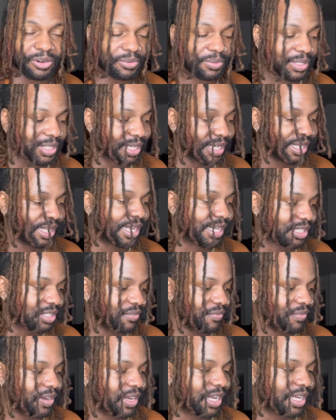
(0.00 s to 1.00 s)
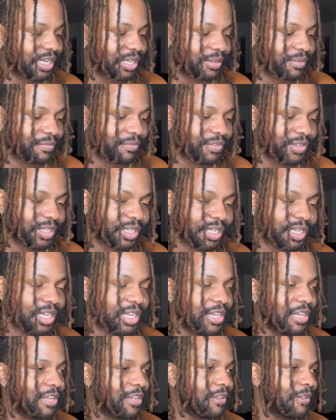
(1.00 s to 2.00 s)
the Classified MV.
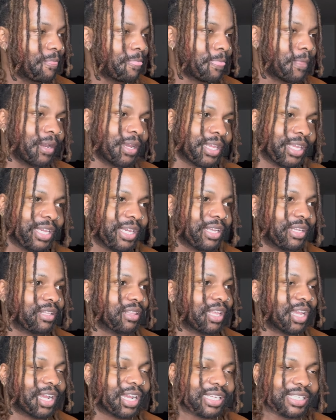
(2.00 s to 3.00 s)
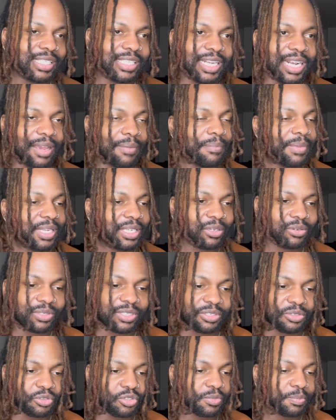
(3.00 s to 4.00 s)
Again, like I said, I meant no
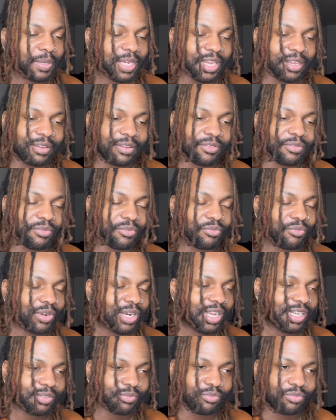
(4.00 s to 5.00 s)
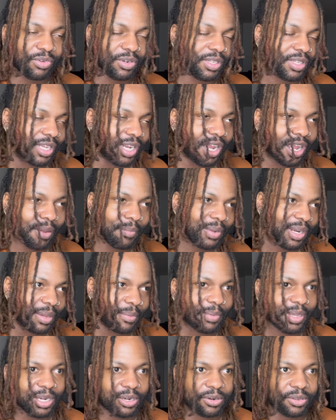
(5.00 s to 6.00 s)
disrespect when the comment I
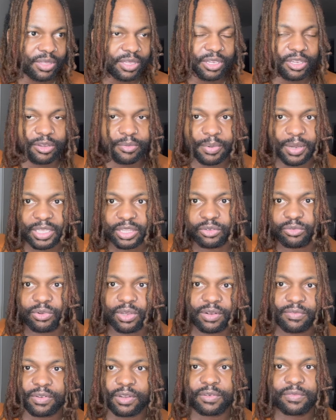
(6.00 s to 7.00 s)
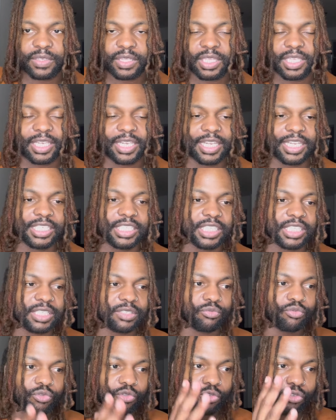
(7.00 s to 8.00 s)
made earlier about the Red Velvet thing. It just
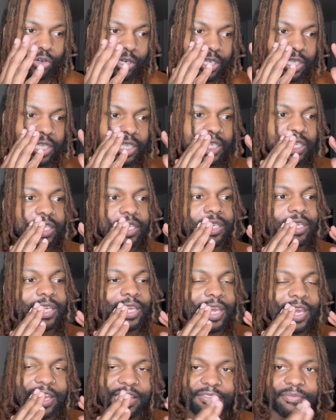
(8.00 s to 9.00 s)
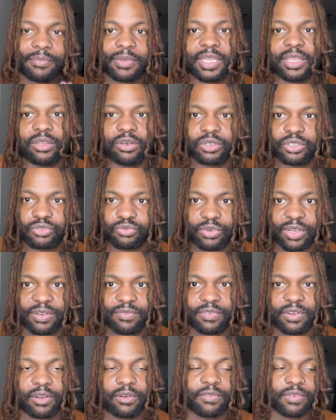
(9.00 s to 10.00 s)
really gave me those Red
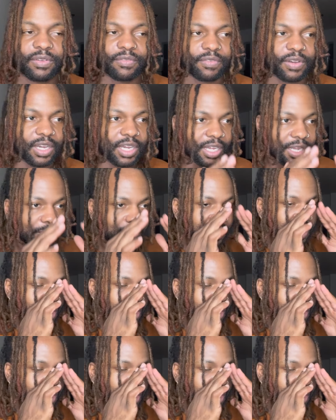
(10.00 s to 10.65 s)
Velvet vibes,